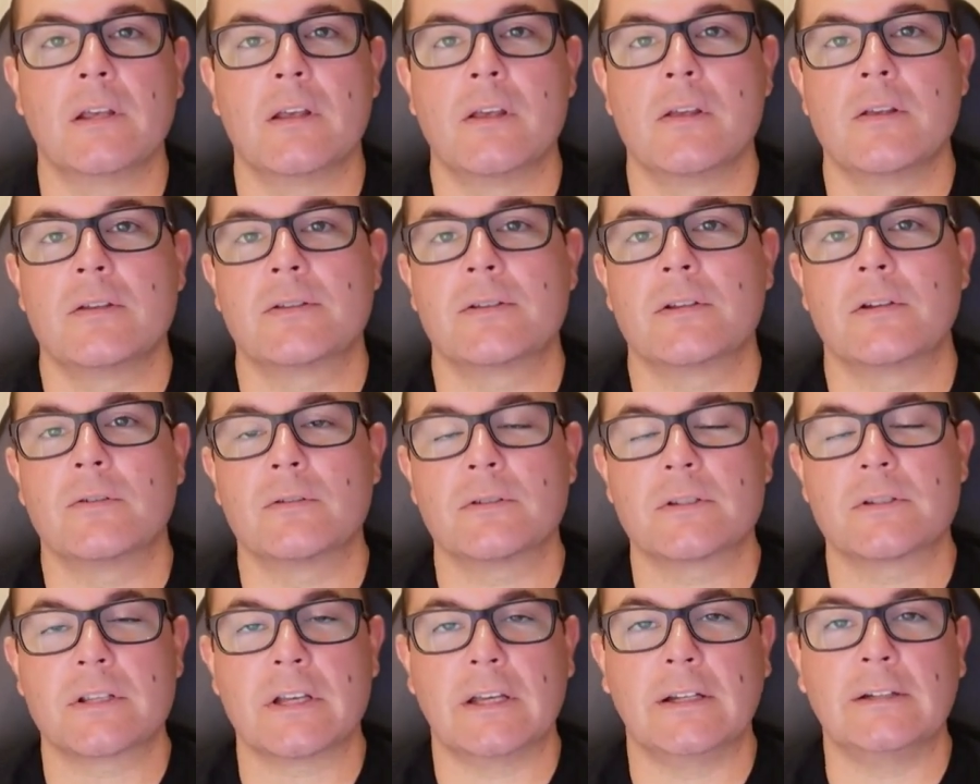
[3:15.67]
So
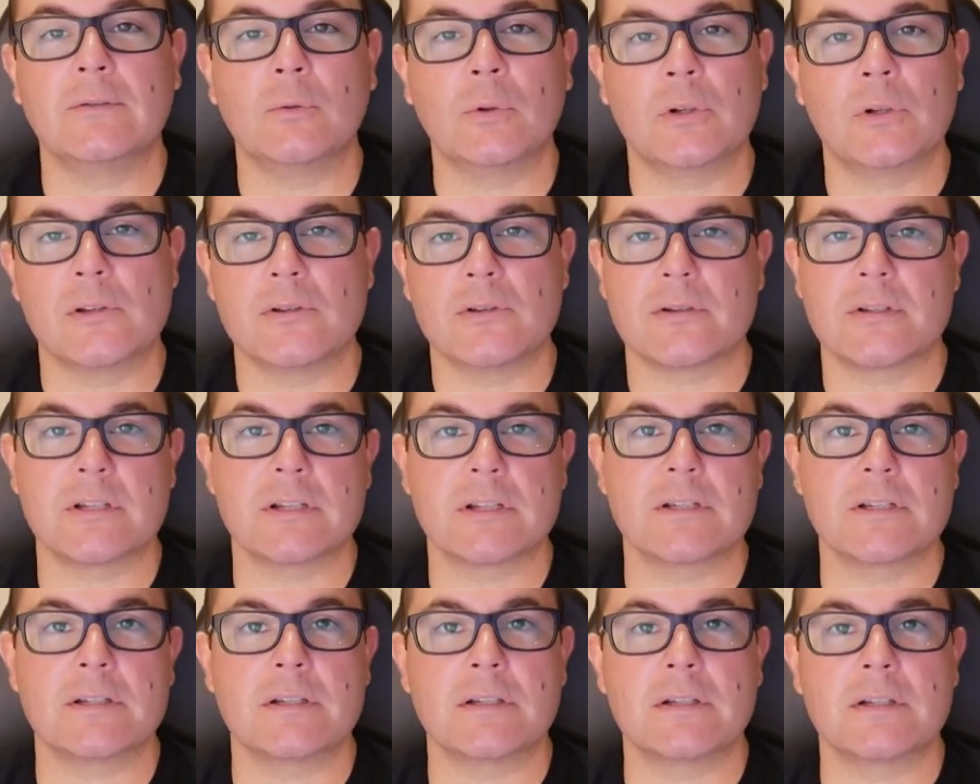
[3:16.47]
it's kind of one of those
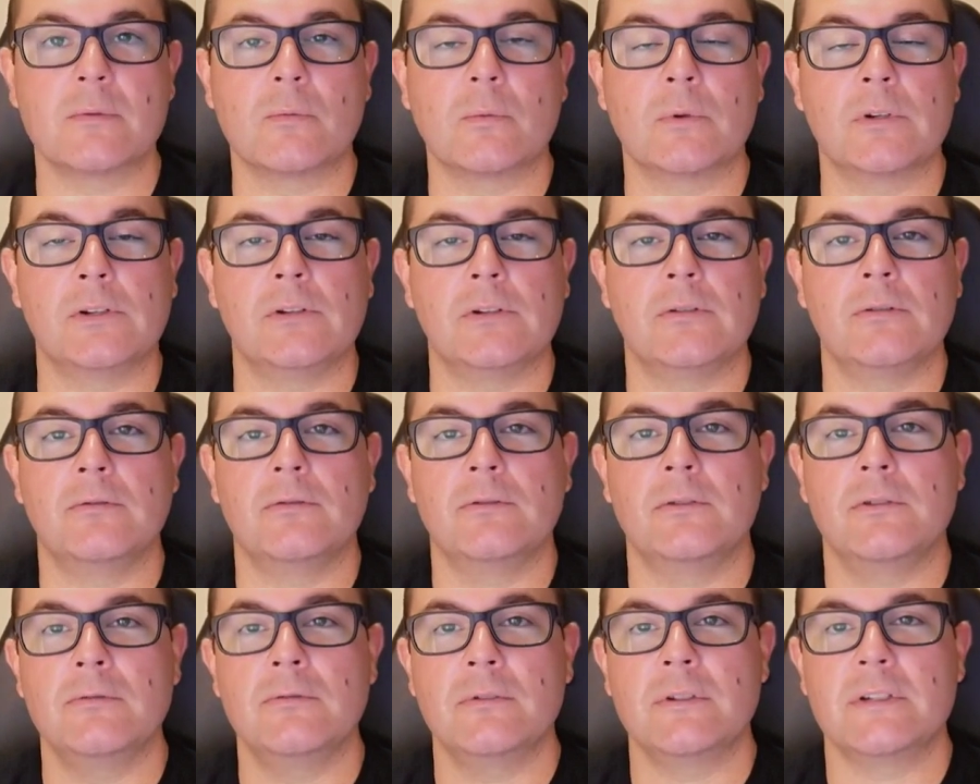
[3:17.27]
things that when you
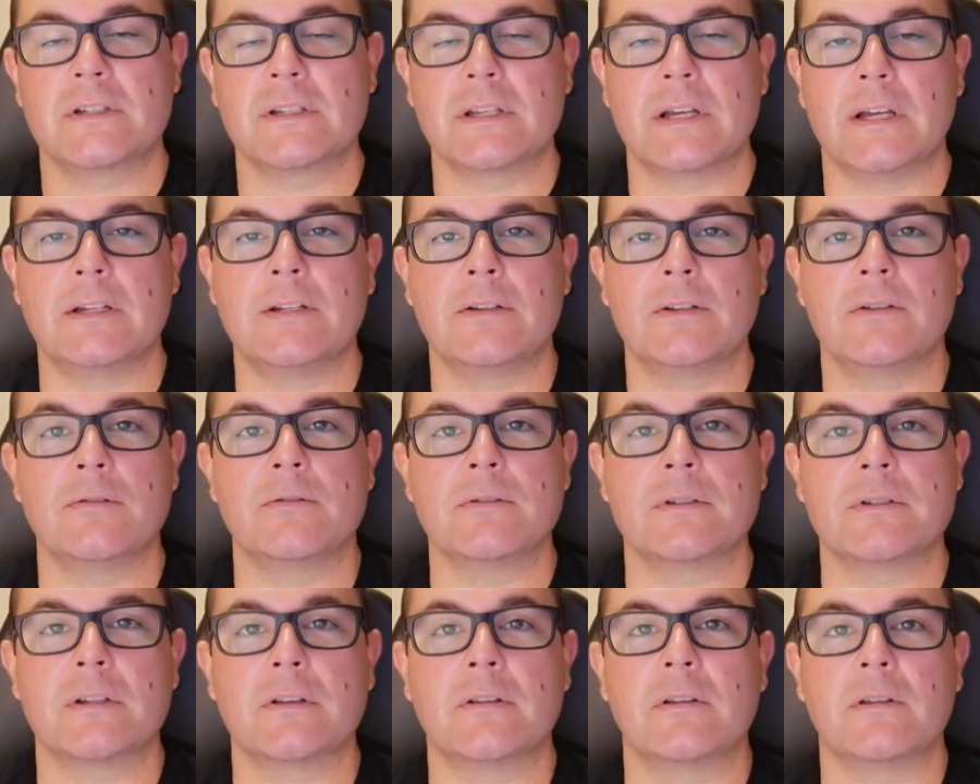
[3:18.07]
do decide to
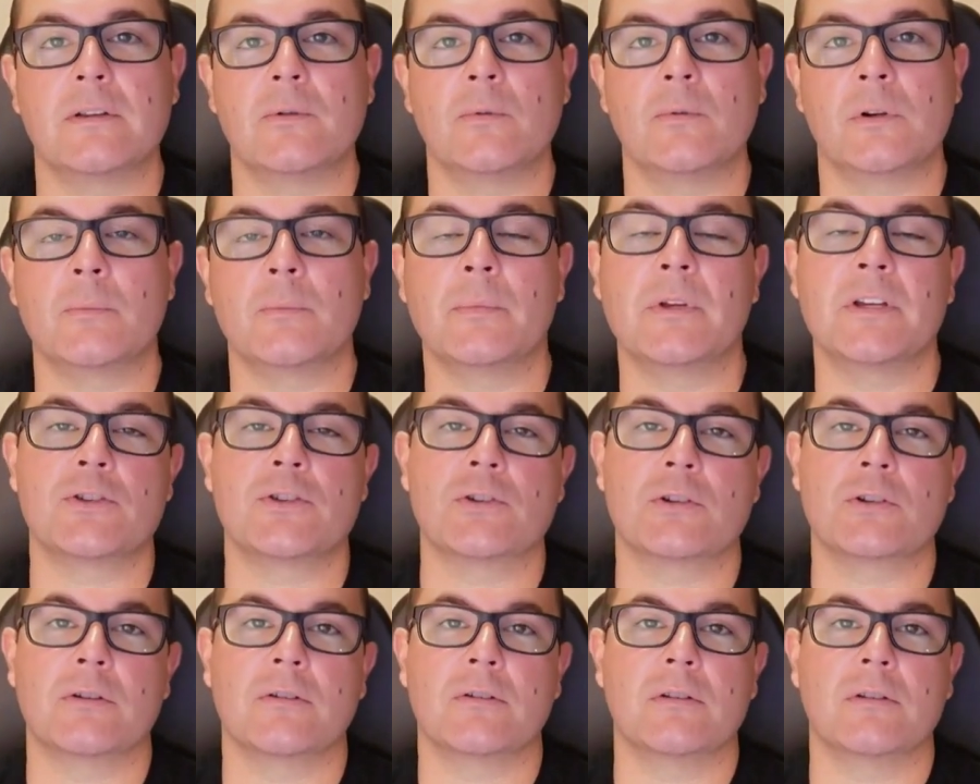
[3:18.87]
use it, that you want to make
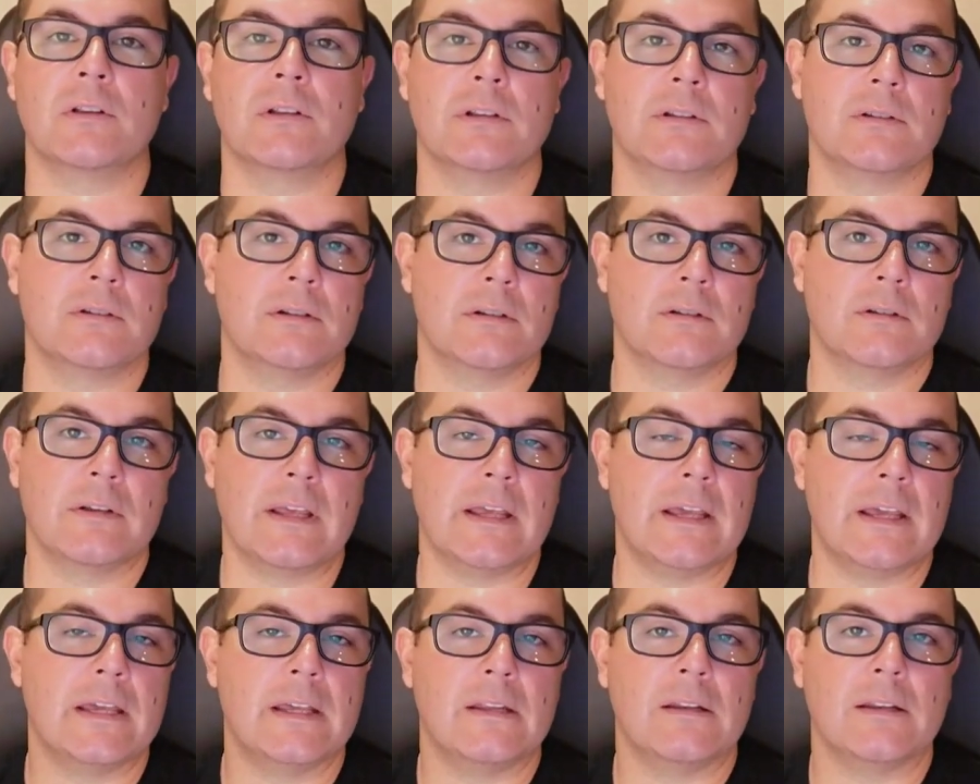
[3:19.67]
sure that,
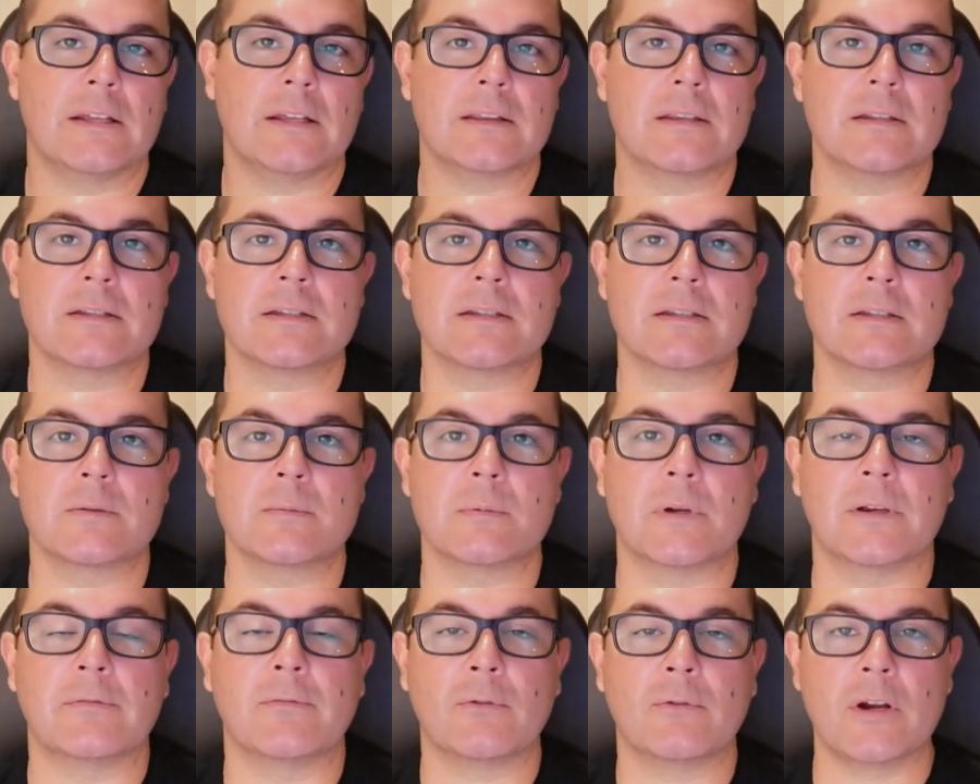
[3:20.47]
hey, like this is
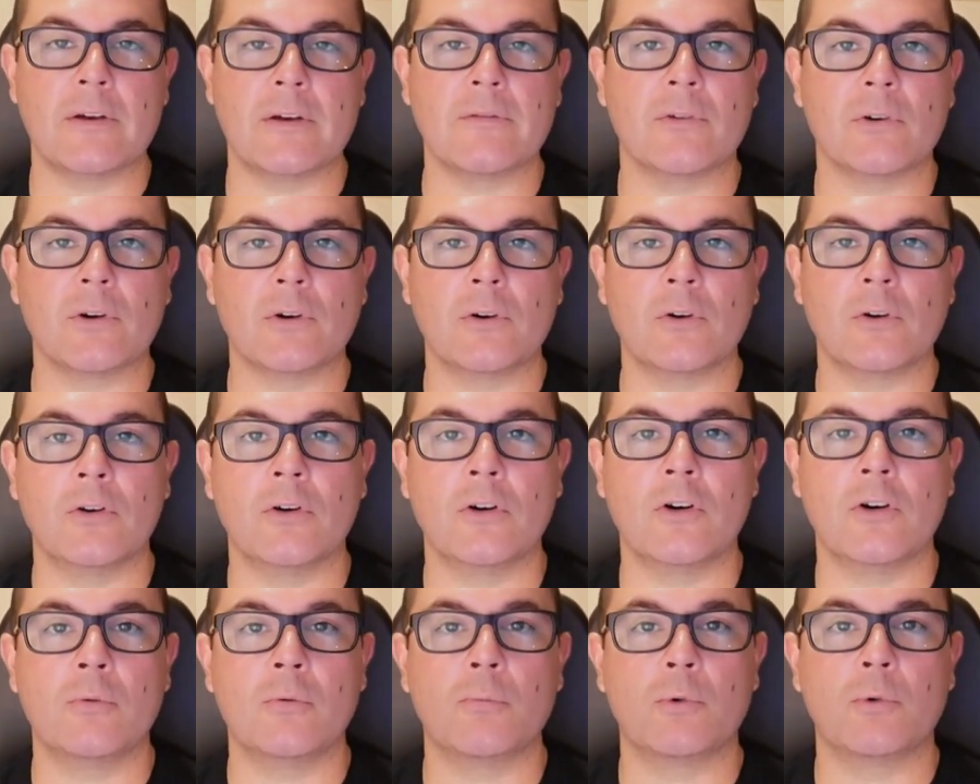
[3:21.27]
my forever
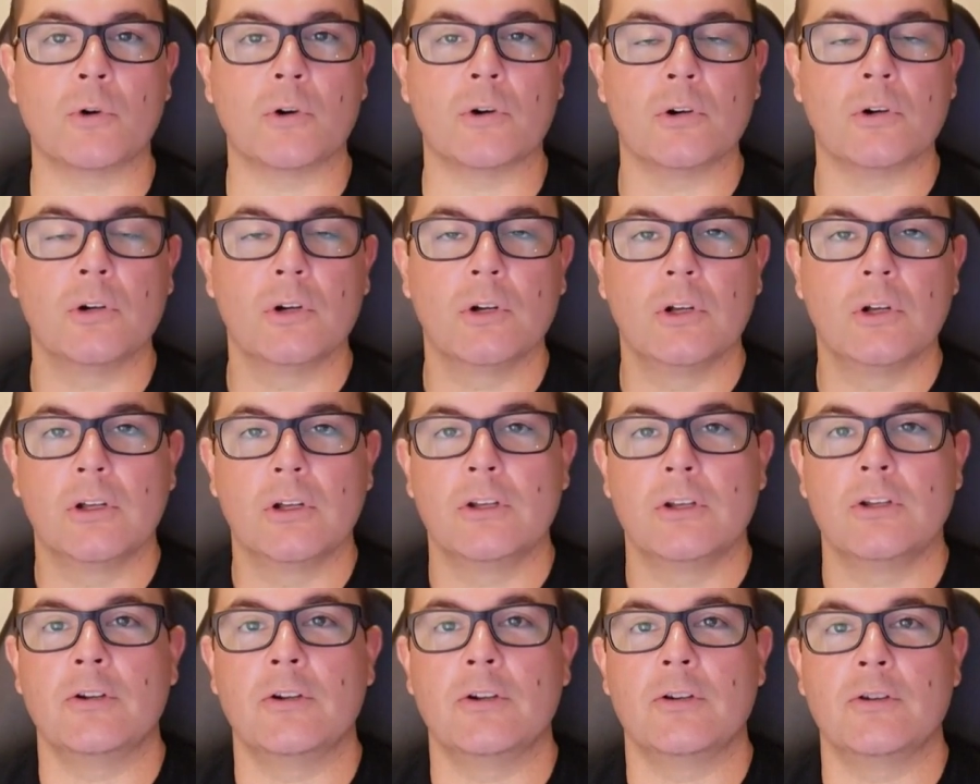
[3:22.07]
home, or
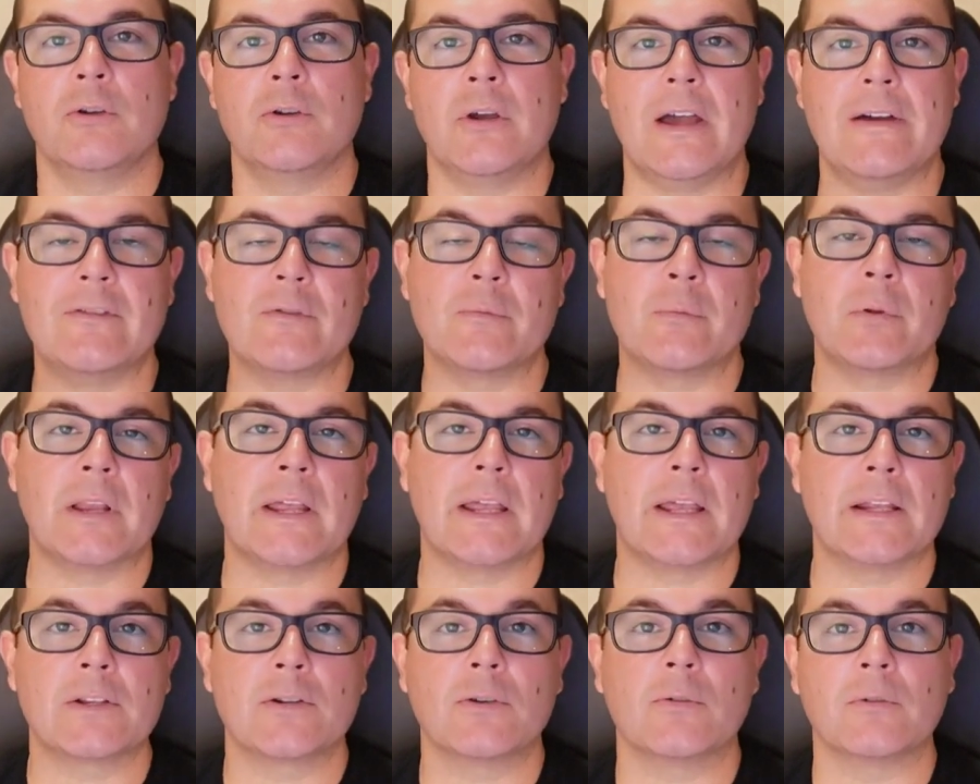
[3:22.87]
you have a
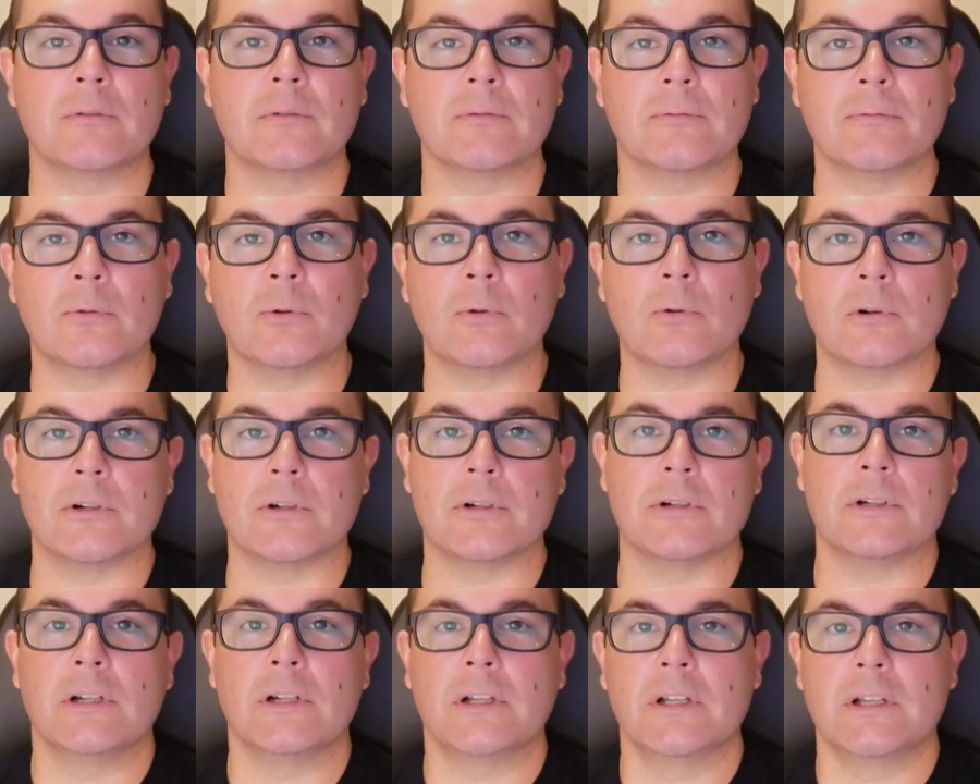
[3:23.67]
plan going
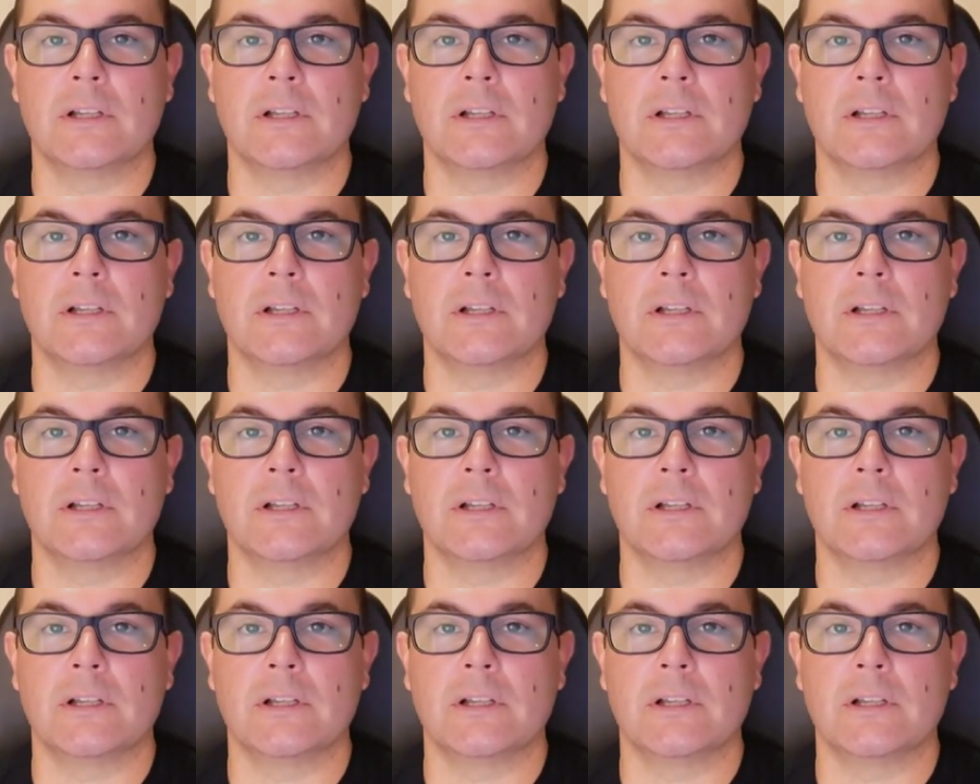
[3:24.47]
forward,